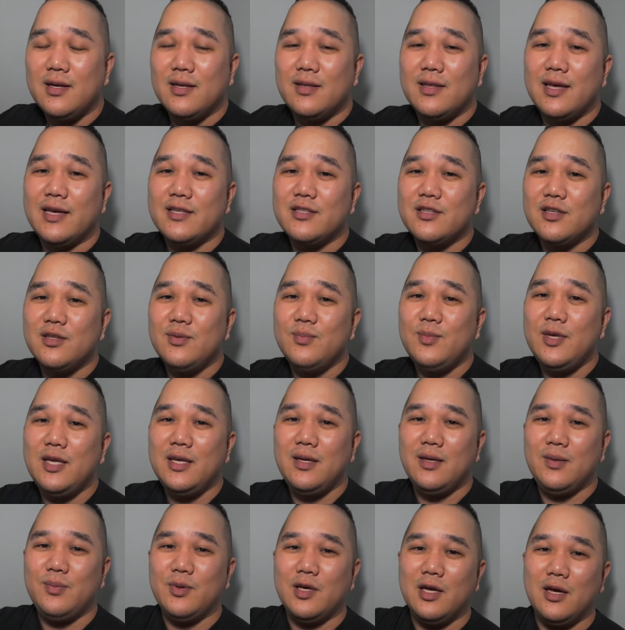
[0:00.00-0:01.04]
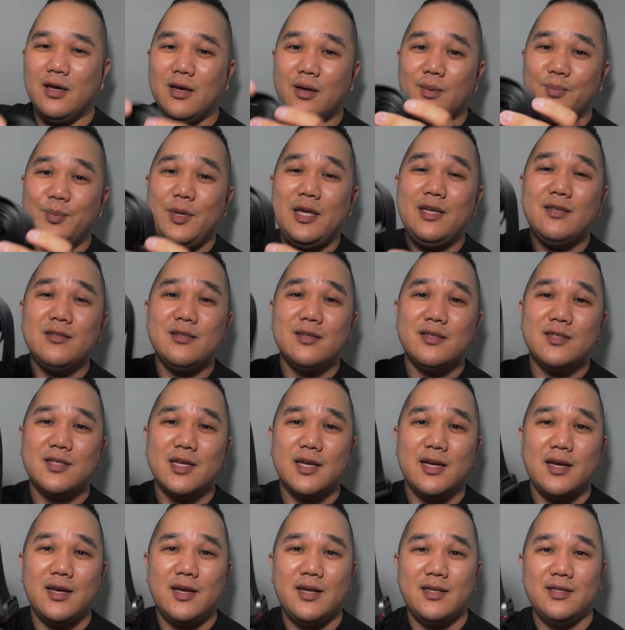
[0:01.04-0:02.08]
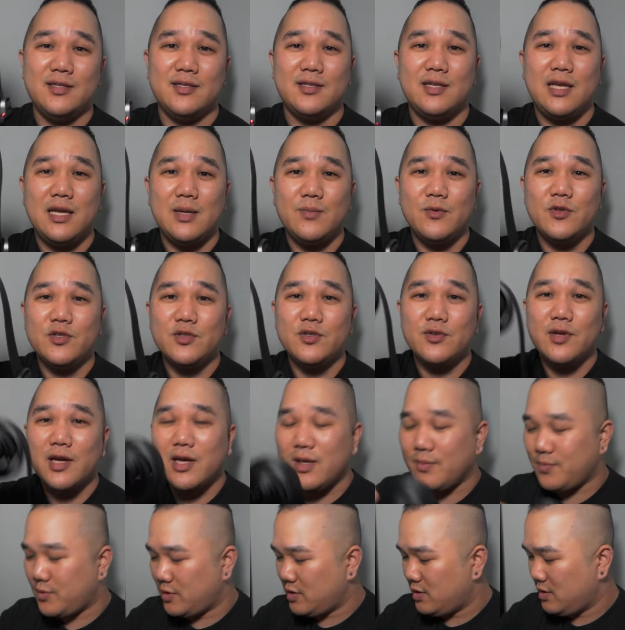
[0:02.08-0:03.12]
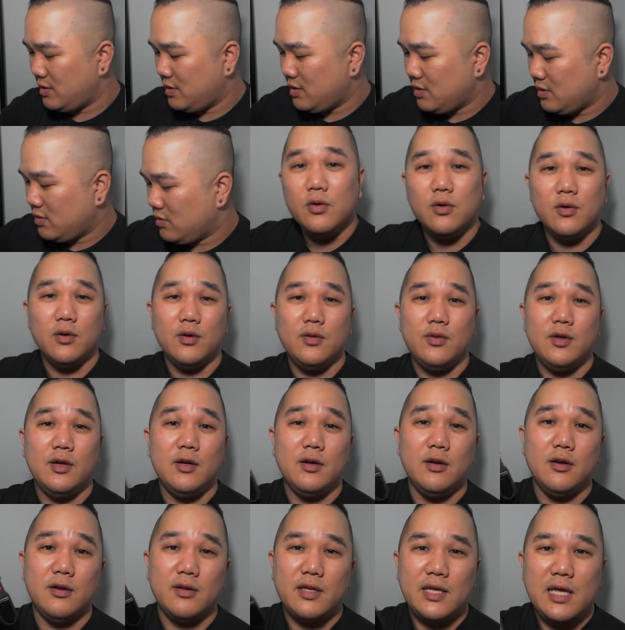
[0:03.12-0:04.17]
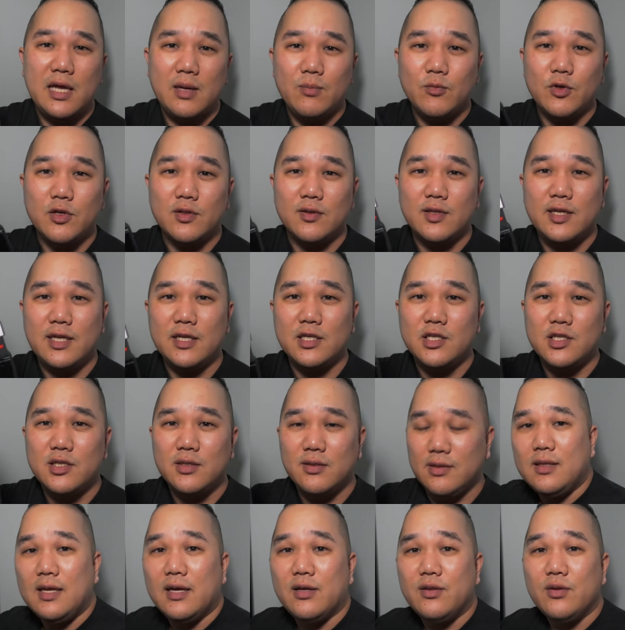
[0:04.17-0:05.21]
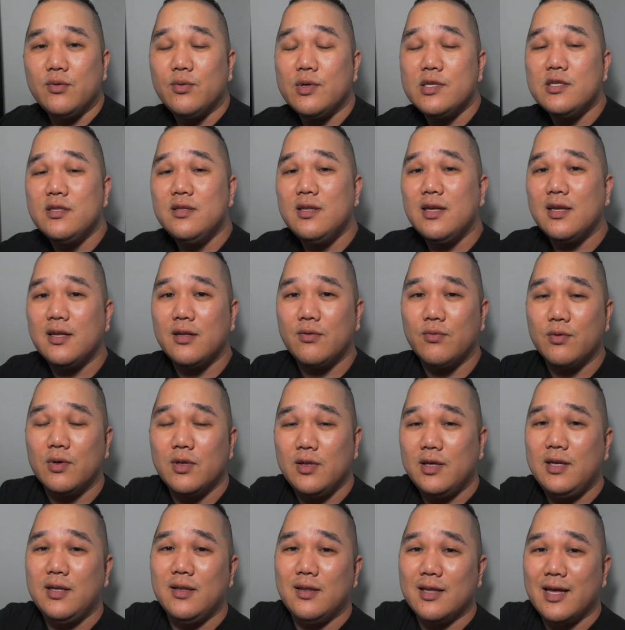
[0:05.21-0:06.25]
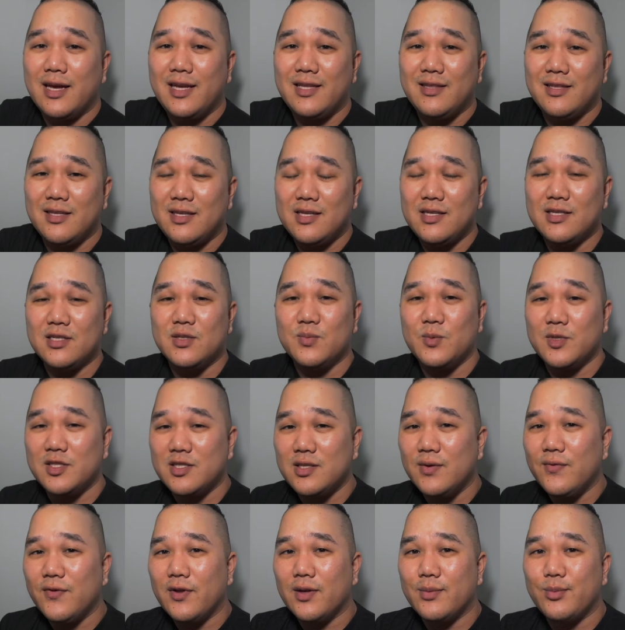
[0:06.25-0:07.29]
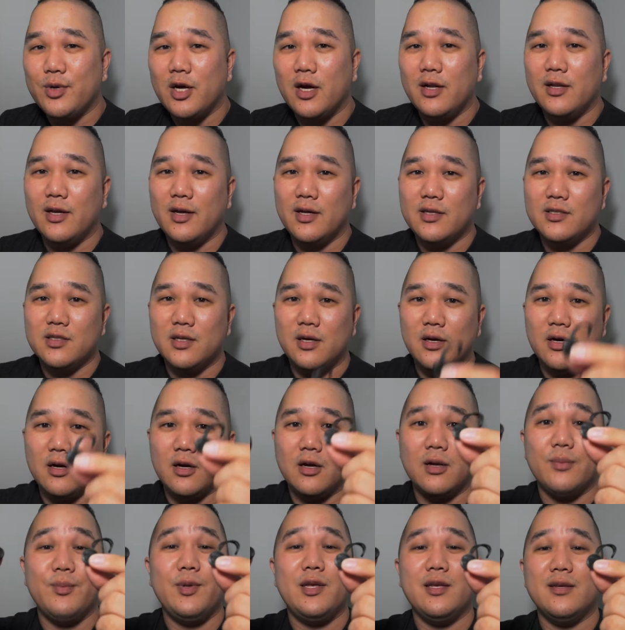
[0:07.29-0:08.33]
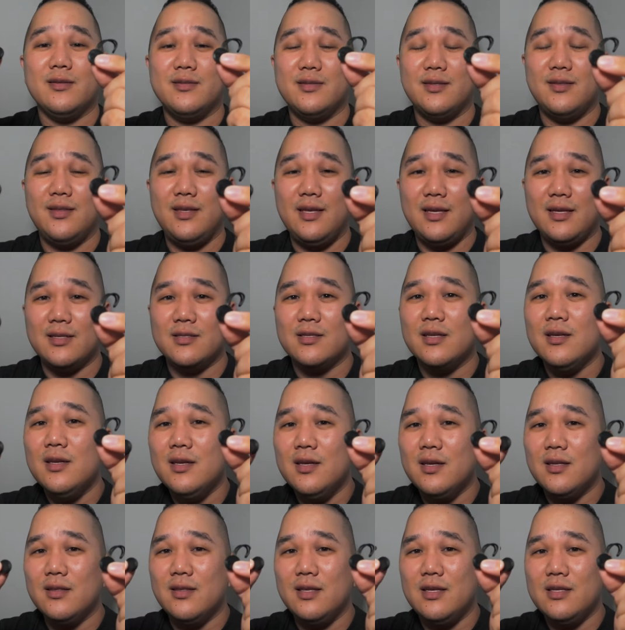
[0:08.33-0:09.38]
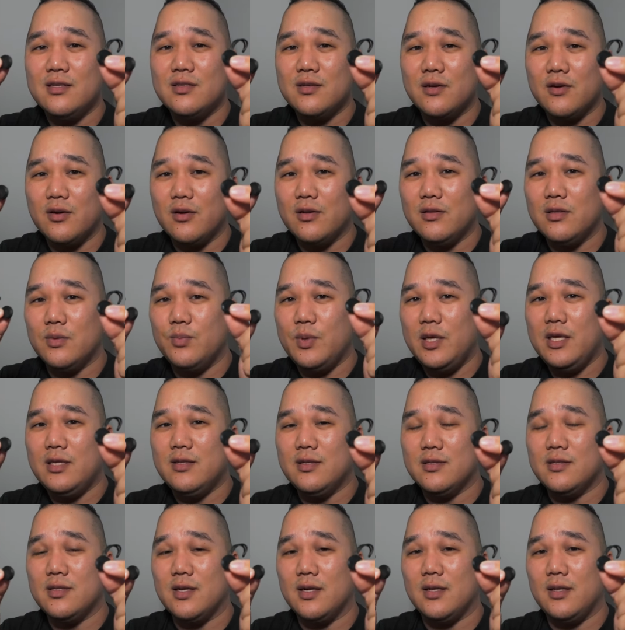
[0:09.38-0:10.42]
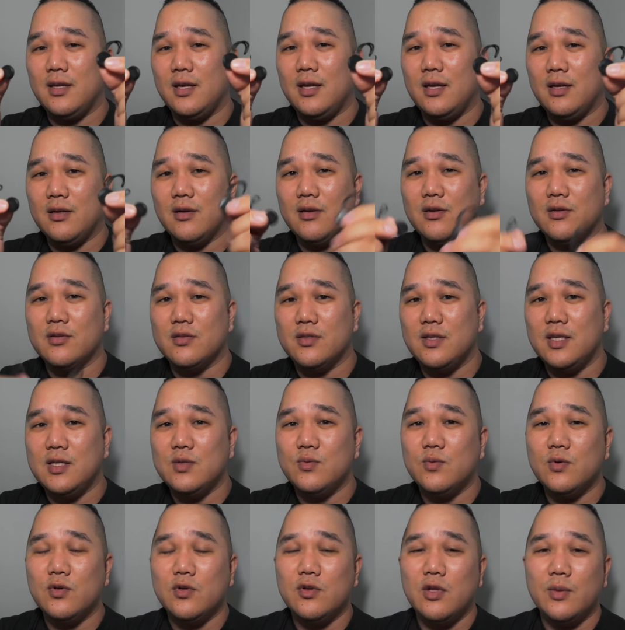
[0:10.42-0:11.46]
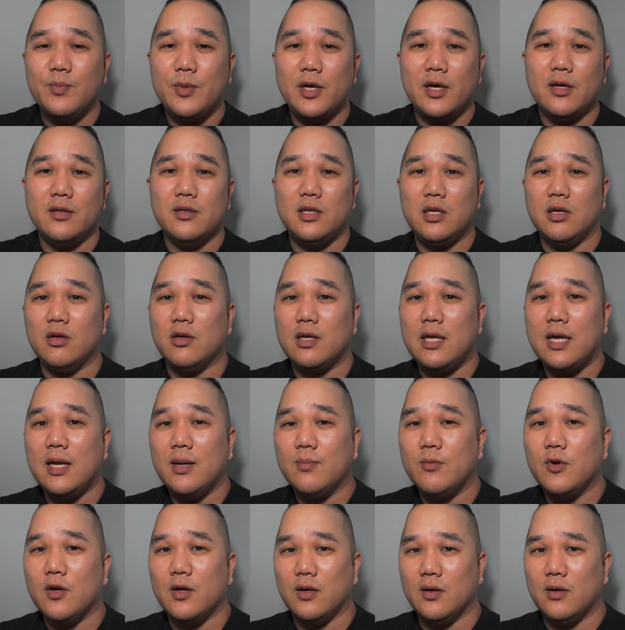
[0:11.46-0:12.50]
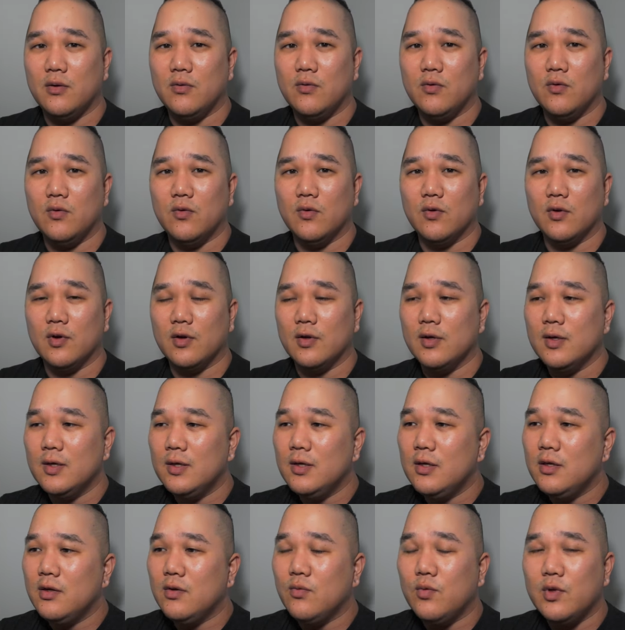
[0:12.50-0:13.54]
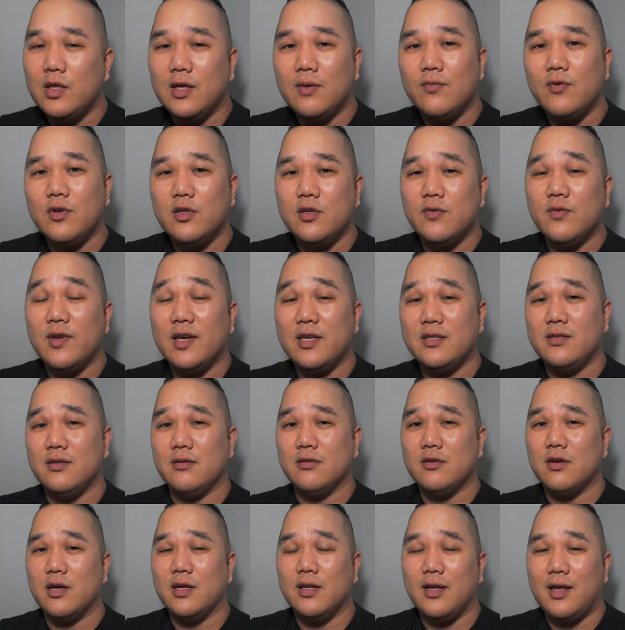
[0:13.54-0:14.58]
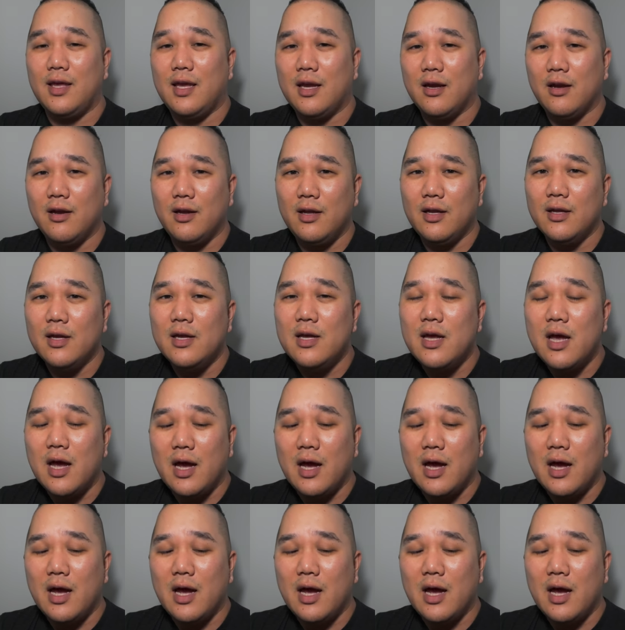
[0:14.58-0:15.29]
And that's gonna be uh, Peak Design's camera strap or their camera leash. Now, the reason that I really like these specific products are because of these. These are the Peak Design anchors. These will clip onto your camera or whatever device you're trying to carry.